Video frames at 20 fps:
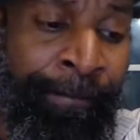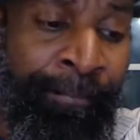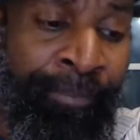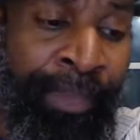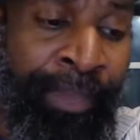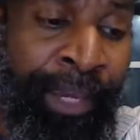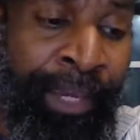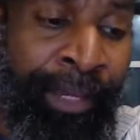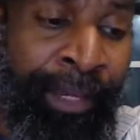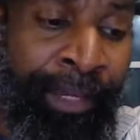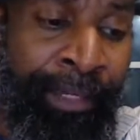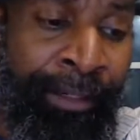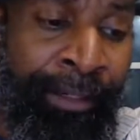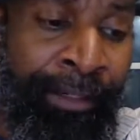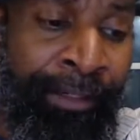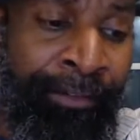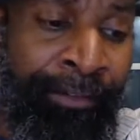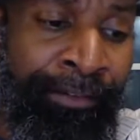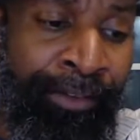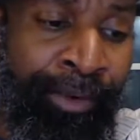
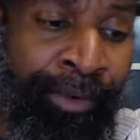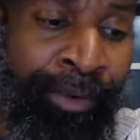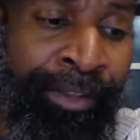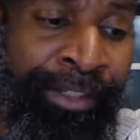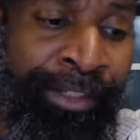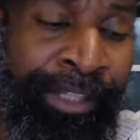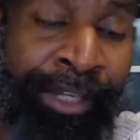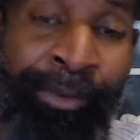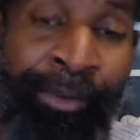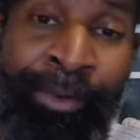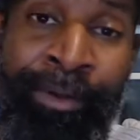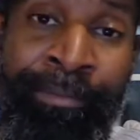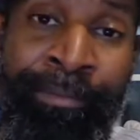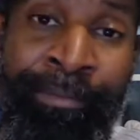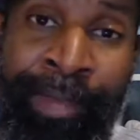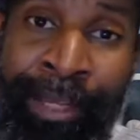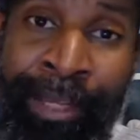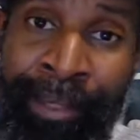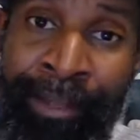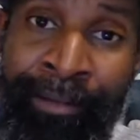And of course, they were
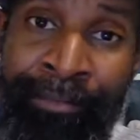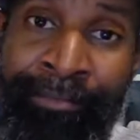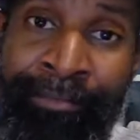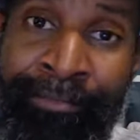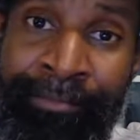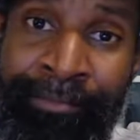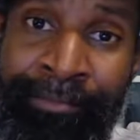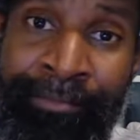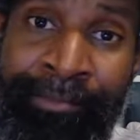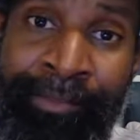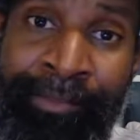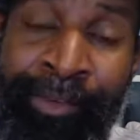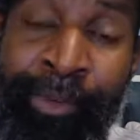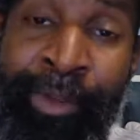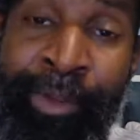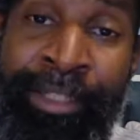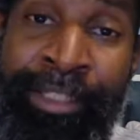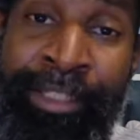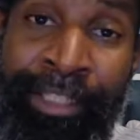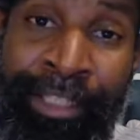making
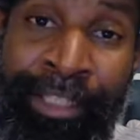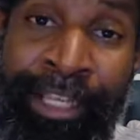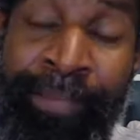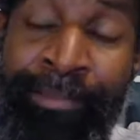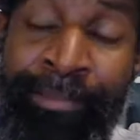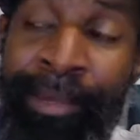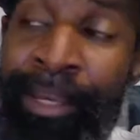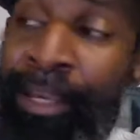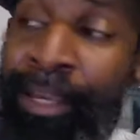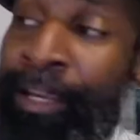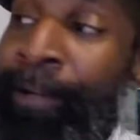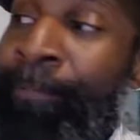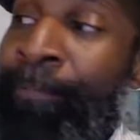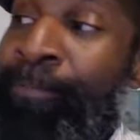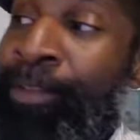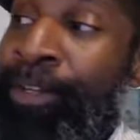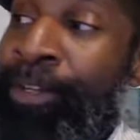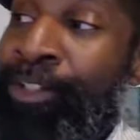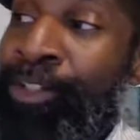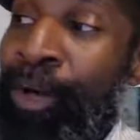noise that they make.
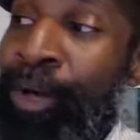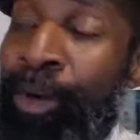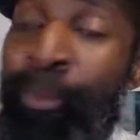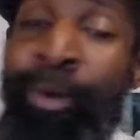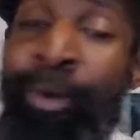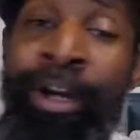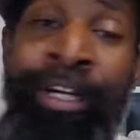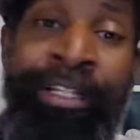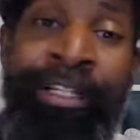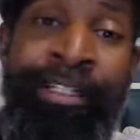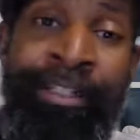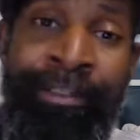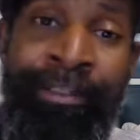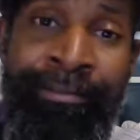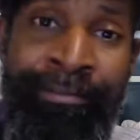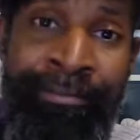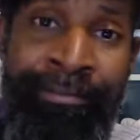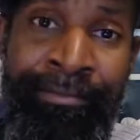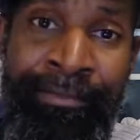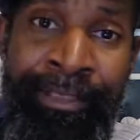So I wanted to
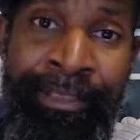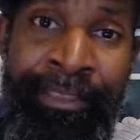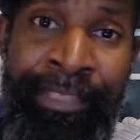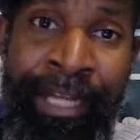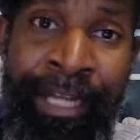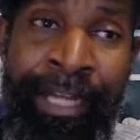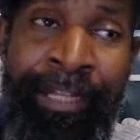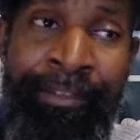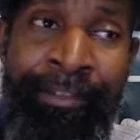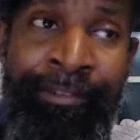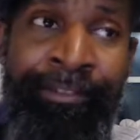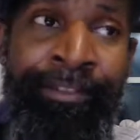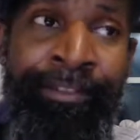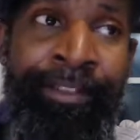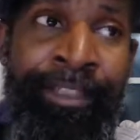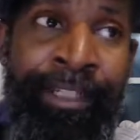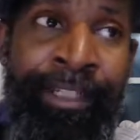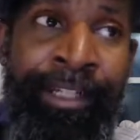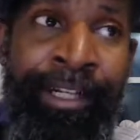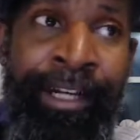just kind of
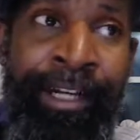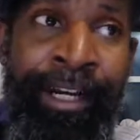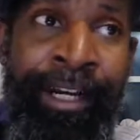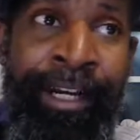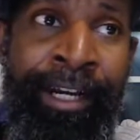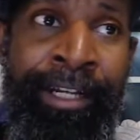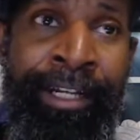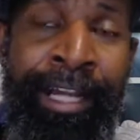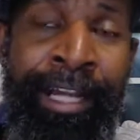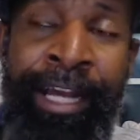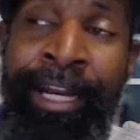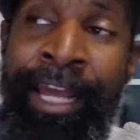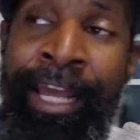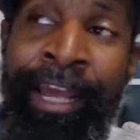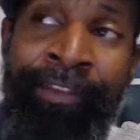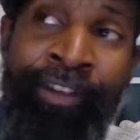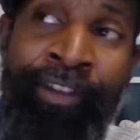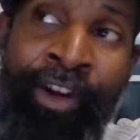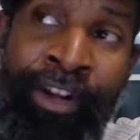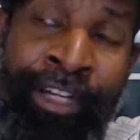not
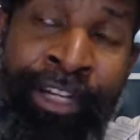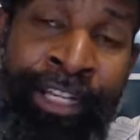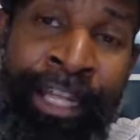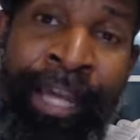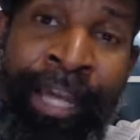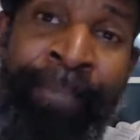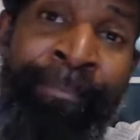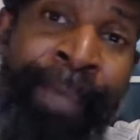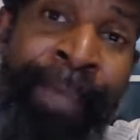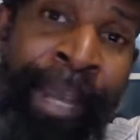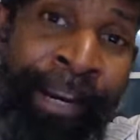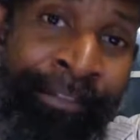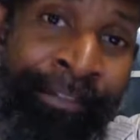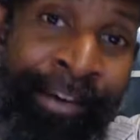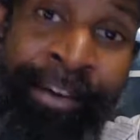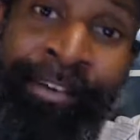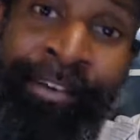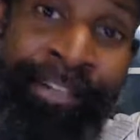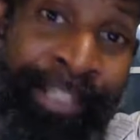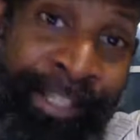have all of that
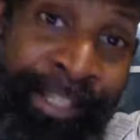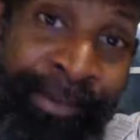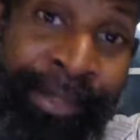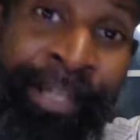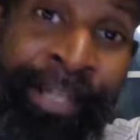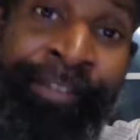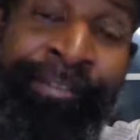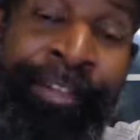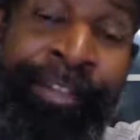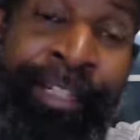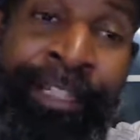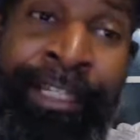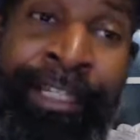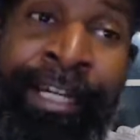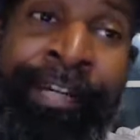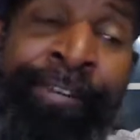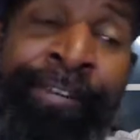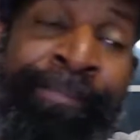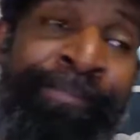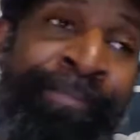background because they were getting really
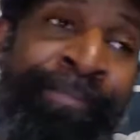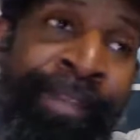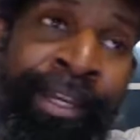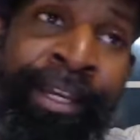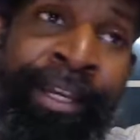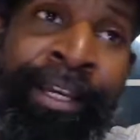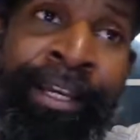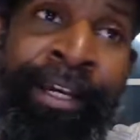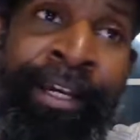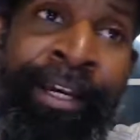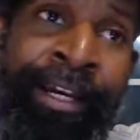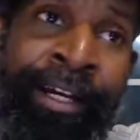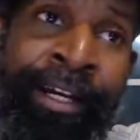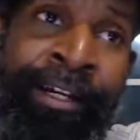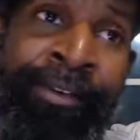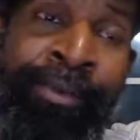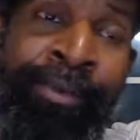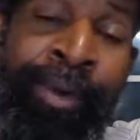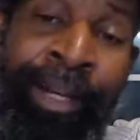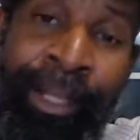loud
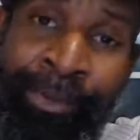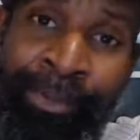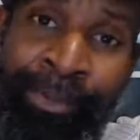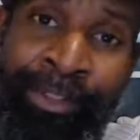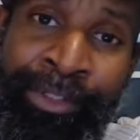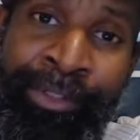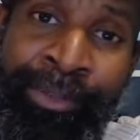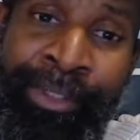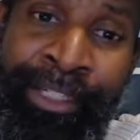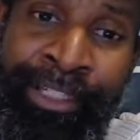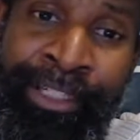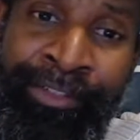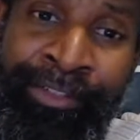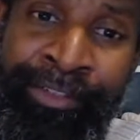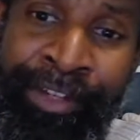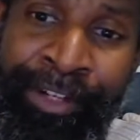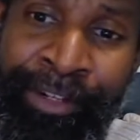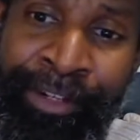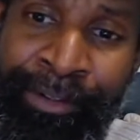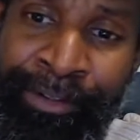while I was doing these
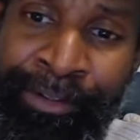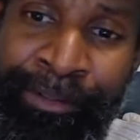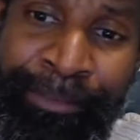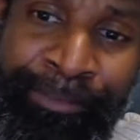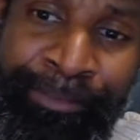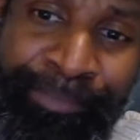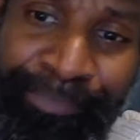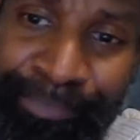videos.